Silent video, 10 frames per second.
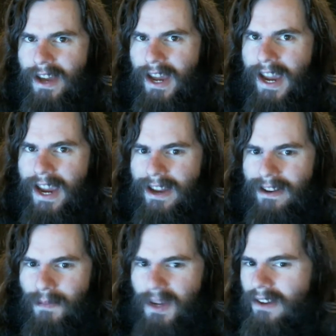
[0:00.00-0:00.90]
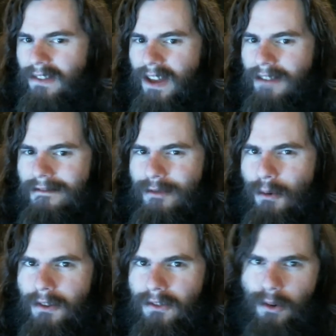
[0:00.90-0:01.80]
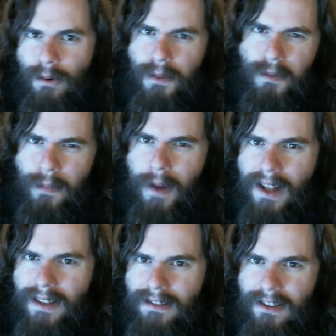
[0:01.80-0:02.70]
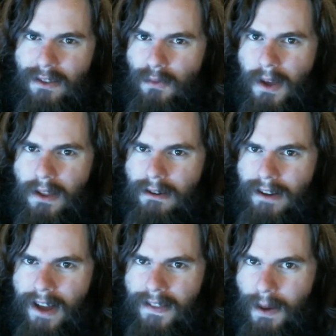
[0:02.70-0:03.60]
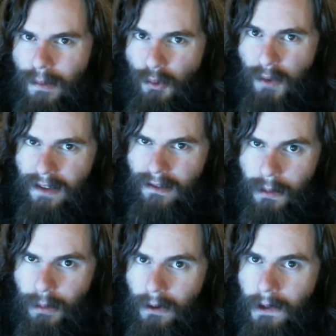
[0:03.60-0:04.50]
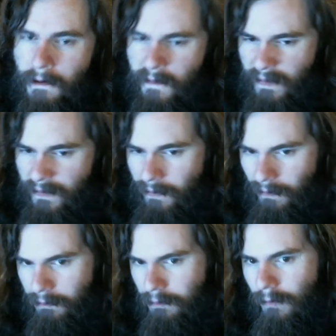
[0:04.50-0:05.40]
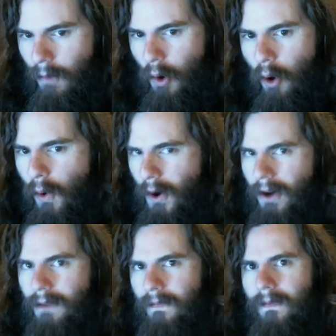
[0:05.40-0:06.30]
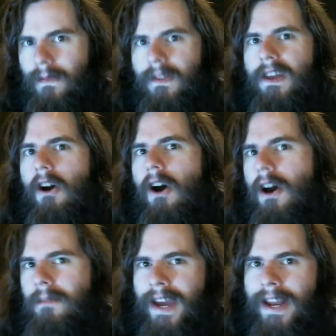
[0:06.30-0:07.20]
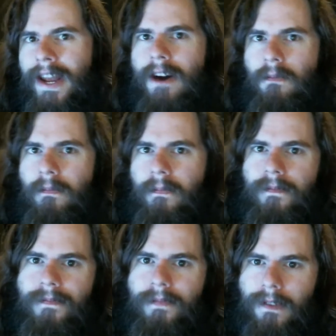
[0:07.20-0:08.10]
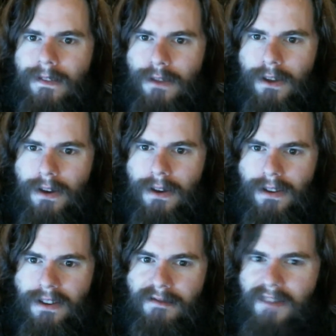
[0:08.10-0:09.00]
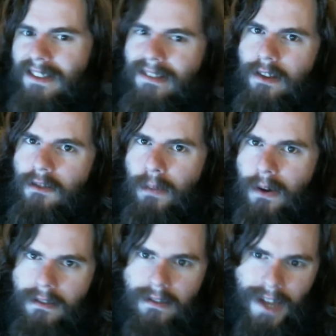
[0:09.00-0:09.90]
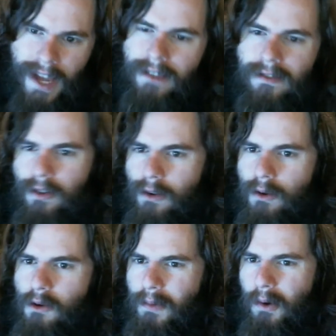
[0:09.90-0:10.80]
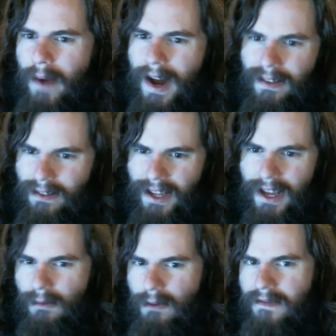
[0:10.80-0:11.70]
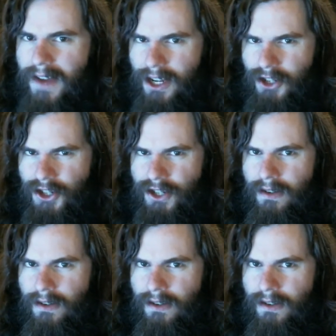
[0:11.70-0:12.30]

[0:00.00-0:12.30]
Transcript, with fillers: and because they enforced the group's policies, whether or not they were reasonable, or the odd man out, the defenseless person against the group who has to get revenge.